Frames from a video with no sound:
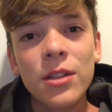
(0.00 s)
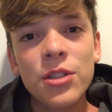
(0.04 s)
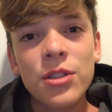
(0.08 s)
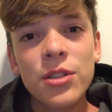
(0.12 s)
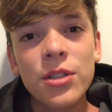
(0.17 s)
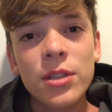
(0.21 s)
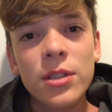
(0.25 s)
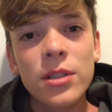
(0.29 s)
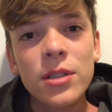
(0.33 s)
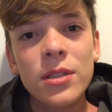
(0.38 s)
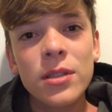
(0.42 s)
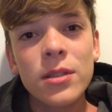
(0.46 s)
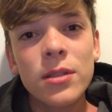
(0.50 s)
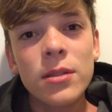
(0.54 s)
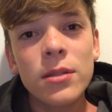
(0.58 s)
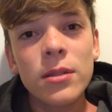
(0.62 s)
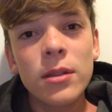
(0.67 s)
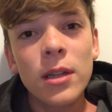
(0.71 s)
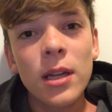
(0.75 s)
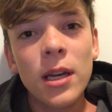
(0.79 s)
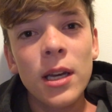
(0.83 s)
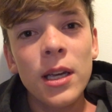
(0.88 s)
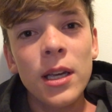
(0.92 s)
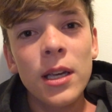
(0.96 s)

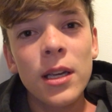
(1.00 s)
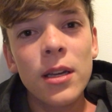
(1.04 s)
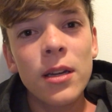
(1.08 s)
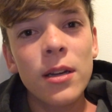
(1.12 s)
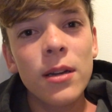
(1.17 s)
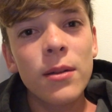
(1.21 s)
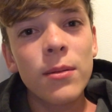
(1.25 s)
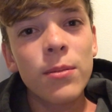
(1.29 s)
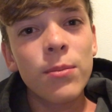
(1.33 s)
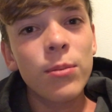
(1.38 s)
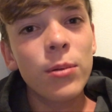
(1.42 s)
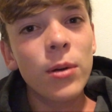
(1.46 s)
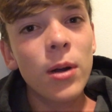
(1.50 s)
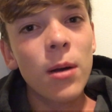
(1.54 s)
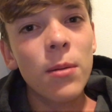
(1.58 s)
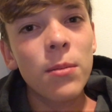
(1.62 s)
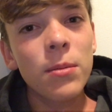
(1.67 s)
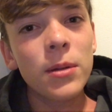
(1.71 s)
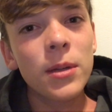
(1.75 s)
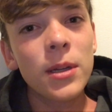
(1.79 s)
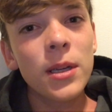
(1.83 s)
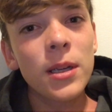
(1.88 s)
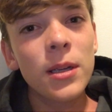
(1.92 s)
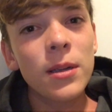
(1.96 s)
just like
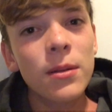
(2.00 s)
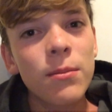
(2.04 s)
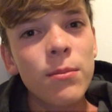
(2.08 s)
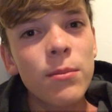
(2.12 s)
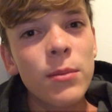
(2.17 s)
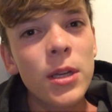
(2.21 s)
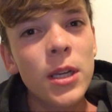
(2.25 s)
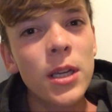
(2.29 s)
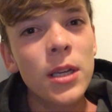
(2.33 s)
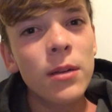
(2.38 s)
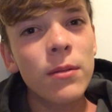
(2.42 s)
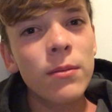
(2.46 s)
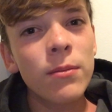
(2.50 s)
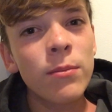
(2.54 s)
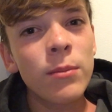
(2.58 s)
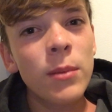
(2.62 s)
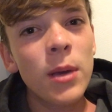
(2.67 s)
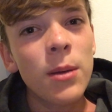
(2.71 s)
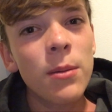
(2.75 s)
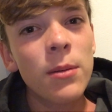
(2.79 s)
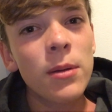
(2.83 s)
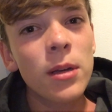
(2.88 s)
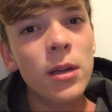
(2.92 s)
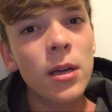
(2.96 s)
probably me.
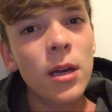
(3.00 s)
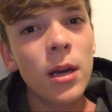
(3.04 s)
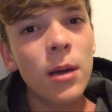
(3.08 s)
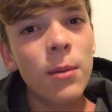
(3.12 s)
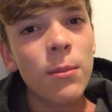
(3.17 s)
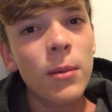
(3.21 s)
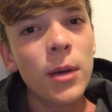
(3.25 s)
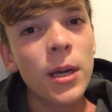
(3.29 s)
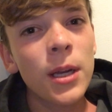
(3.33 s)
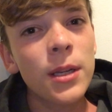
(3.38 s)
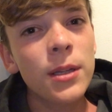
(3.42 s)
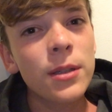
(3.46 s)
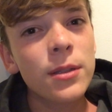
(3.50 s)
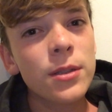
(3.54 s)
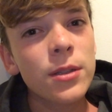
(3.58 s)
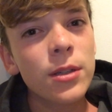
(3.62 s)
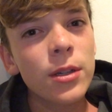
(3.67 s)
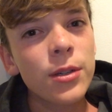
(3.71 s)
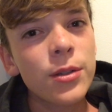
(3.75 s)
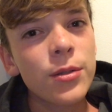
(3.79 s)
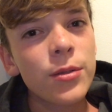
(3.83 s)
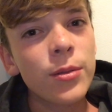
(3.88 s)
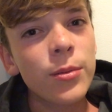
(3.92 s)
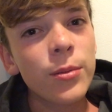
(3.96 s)
Maybe I might
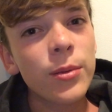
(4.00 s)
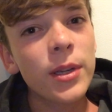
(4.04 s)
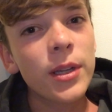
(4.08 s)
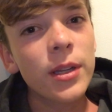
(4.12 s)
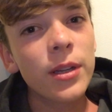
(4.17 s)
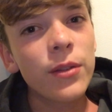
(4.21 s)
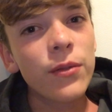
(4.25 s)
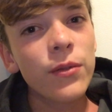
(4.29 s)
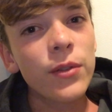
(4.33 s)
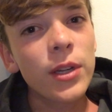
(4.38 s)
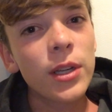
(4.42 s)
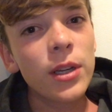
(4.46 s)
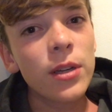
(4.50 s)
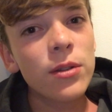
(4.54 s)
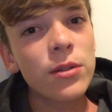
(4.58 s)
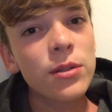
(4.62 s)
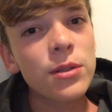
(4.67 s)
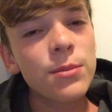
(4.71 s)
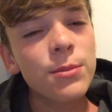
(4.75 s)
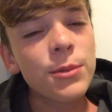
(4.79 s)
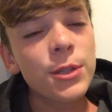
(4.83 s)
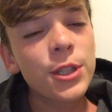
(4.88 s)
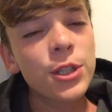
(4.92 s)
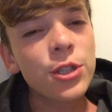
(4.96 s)
start doing weekly
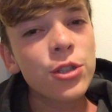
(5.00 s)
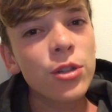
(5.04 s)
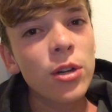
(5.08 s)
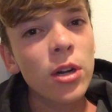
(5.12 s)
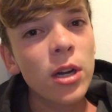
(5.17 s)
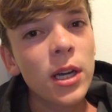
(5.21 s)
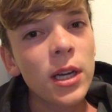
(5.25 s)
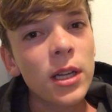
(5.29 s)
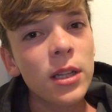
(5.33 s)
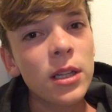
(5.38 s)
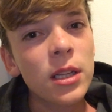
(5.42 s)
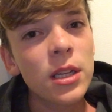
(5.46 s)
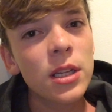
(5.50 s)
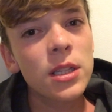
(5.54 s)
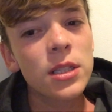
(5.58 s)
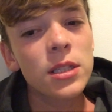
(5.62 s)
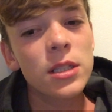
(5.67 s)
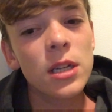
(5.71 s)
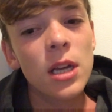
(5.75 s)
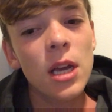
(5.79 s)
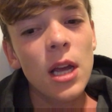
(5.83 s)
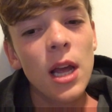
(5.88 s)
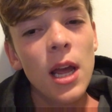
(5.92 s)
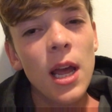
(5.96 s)
videos. I'm gonna try at
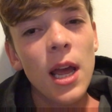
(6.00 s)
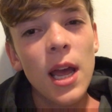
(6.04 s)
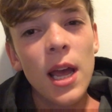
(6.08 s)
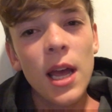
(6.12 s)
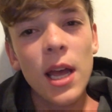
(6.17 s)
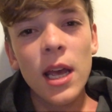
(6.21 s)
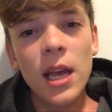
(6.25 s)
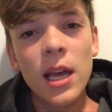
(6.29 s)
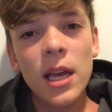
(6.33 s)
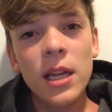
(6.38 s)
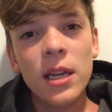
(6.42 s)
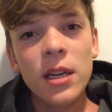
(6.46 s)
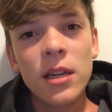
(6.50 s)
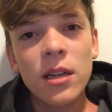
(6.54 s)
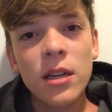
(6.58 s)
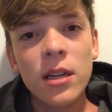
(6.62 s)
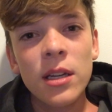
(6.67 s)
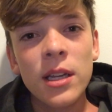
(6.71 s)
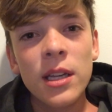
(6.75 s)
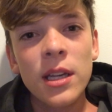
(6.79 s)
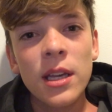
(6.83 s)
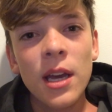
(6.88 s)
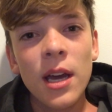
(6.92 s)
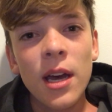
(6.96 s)
least. And
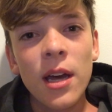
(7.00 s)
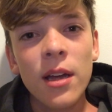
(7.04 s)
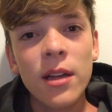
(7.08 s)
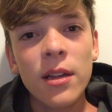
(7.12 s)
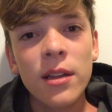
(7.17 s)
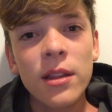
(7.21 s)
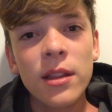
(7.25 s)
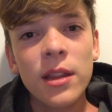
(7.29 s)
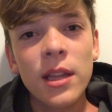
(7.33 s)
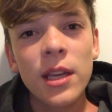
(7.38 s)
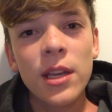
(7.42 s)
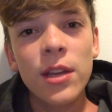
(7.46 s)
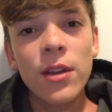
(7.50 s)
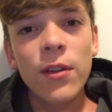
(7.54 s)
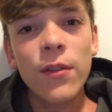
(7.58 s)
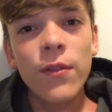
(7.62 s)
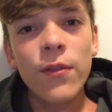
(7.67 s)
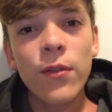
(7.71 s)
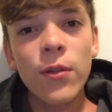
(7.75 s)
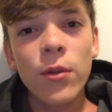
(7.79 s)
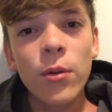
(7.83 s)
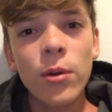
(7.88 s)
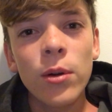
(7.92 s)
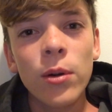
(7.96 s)
yeah, thank you
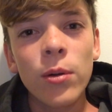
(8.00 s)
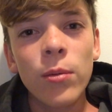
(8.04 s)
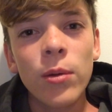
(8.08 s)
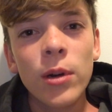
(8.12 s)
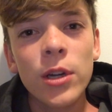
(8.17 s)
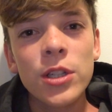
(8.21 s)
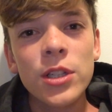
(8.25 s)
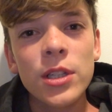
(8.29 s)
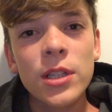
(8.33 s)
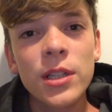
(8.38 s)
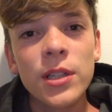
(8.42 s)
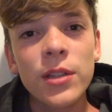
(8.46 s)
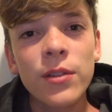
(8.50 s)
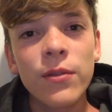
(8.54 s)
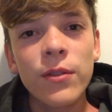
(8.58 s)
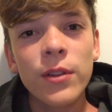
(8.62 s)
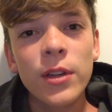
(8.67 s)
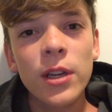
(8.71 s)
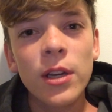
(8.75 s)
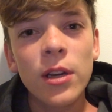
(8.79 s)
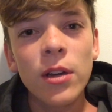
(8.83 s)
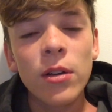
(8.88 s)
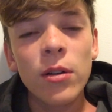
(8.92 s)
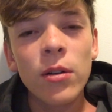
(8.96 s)
for watching this
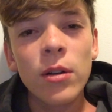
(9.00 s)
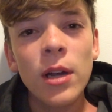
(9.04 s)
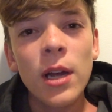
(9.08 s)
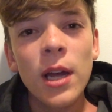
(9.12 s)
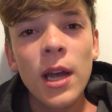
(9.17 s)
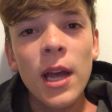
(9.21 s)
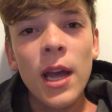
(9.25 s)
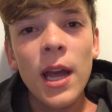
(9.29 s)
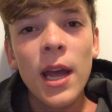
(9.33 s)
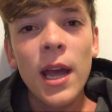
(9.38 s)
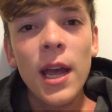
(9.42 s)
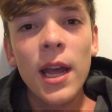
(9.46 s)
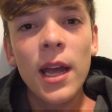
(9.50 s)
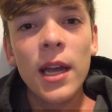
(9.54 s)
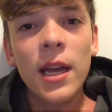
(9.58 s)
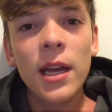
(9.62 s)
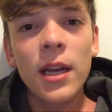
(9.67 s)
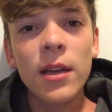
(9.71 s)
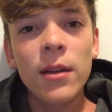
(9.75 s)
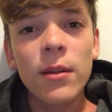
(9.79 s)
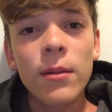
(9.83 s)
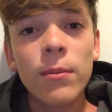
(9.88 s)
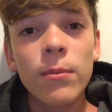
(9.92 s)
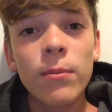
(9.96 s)
video,
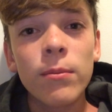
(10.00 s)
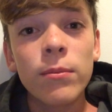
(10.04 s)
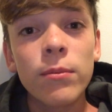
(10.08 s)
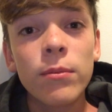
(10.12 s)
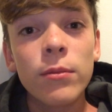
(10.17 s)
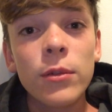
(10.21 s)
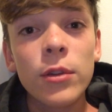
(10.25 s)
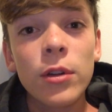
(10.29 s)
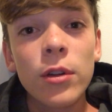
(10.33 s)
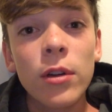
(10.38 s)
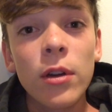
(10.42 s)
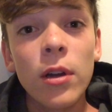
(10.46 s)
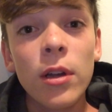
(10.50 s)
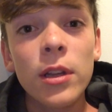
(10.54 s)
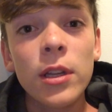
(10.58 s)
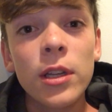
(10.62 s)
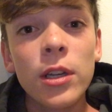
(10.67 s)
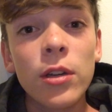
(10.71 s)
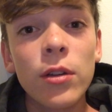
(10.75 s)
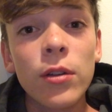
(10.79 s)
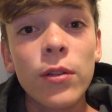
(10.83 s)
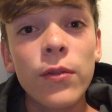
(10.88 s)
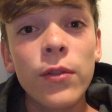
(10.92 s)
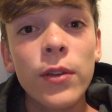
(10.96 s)
and turn on the
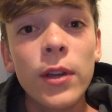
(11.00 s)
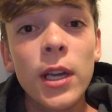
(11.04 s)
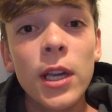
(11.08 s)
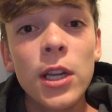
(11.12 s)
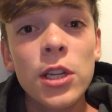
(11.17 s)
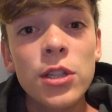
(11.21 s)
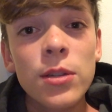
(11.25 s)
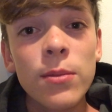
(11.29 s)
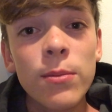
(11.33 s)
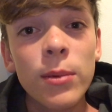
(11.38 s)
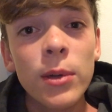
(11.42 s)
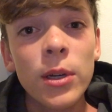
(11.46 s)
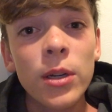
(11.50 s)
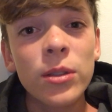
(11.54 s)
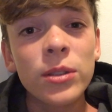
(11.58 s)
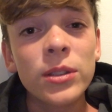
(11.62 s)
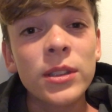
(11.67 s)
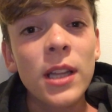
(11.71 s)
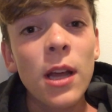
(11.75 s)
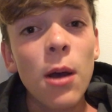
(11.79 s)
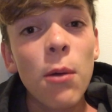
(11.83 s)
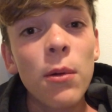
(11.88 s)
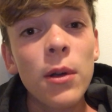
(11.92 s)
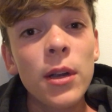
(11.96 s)
notification bell
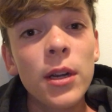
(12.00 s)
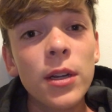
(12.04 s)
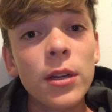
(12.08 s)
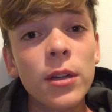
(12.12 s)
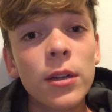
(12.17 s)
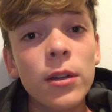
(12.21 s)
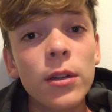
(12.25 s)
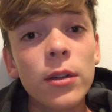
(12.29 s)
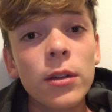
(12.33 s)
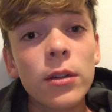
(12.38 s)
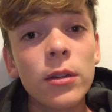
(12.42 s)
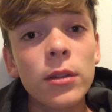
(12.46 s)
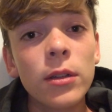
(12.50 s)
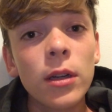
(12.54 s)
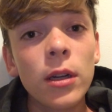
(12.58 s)
so that way you're